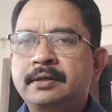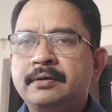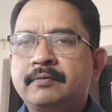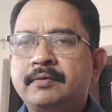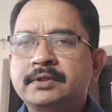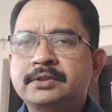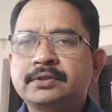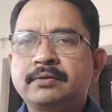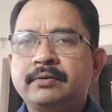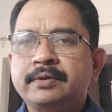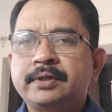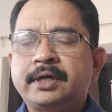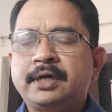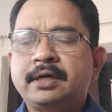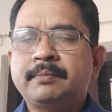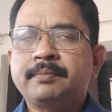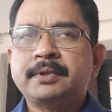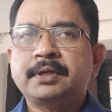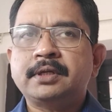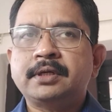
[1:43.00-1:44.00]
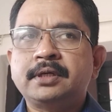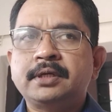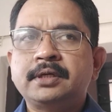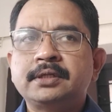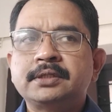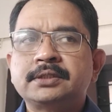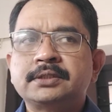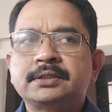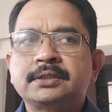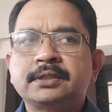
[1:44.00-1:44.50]
what's going to happen
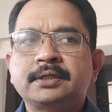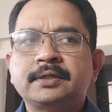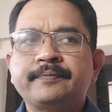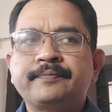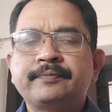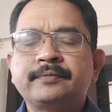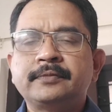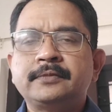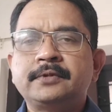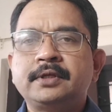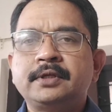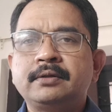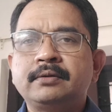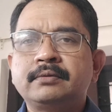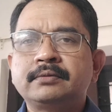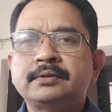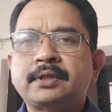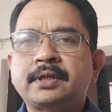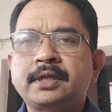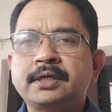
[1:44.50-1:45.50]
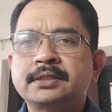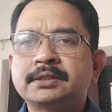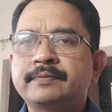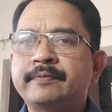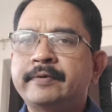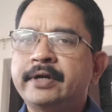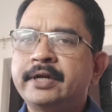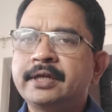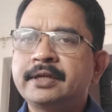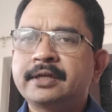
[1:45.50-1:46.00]
is the rings,
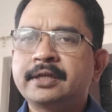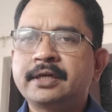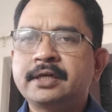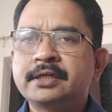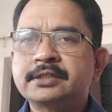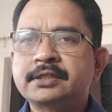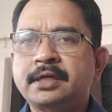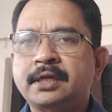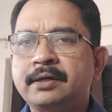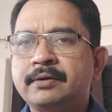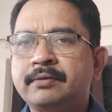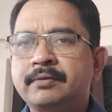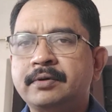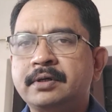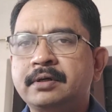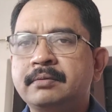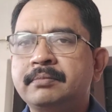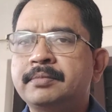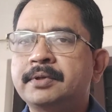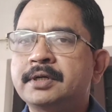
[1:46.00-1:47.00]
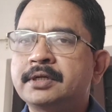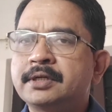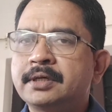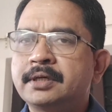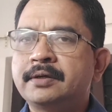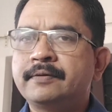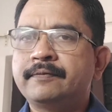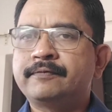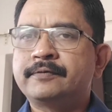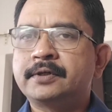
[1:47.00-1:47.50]
wedding ring is allowed, but
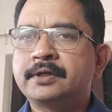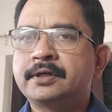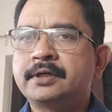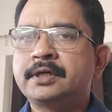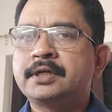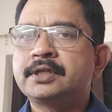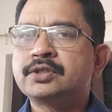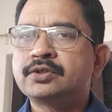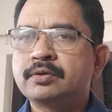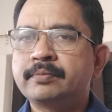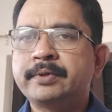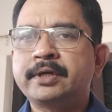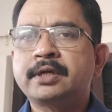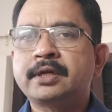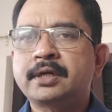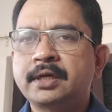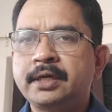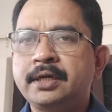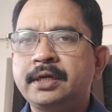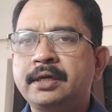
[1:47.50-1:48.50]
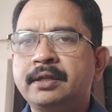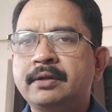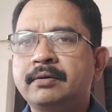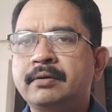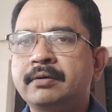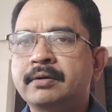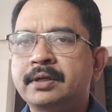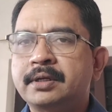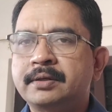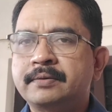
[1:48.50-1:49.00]
if it should be clean
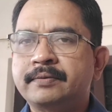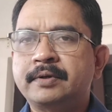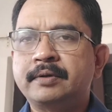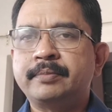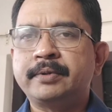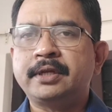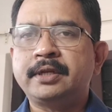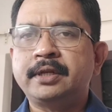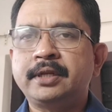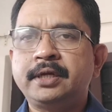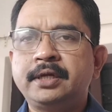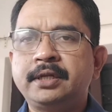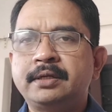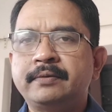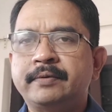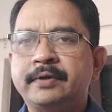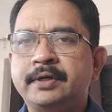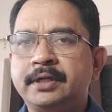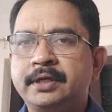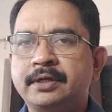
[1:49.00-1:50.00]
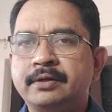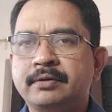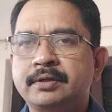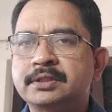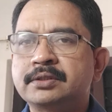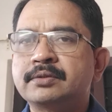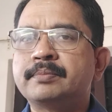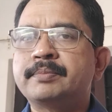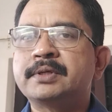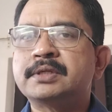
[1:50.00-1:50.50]
or it should be neat wedding ring, it
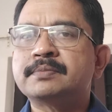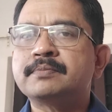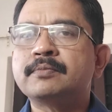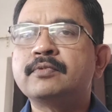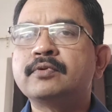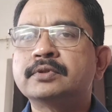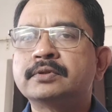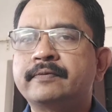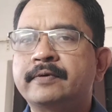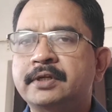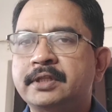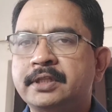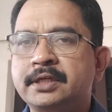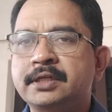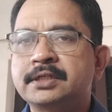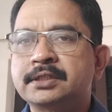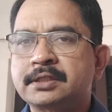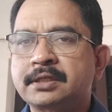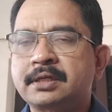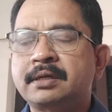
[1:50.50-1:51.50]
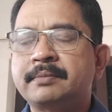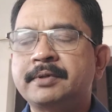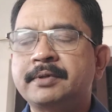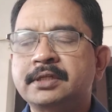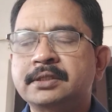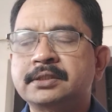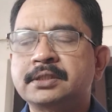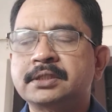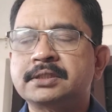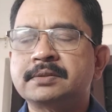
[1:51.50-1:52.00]
should be smooth. What they describe it
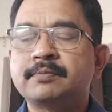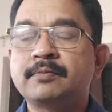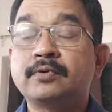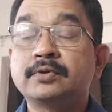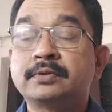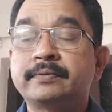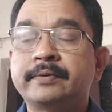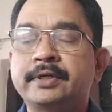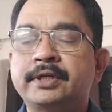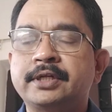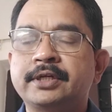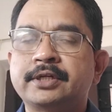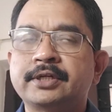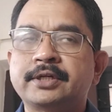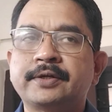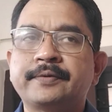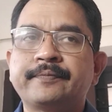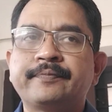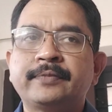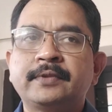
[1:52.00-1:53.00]
as a smooth wedding ring.